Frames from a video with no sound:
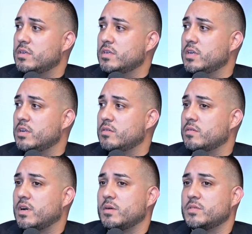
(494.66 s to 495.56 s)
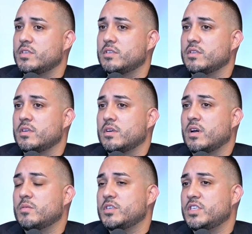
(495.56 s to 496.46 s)
I'm just
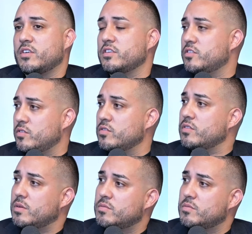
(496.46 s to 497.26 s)
sharing truth.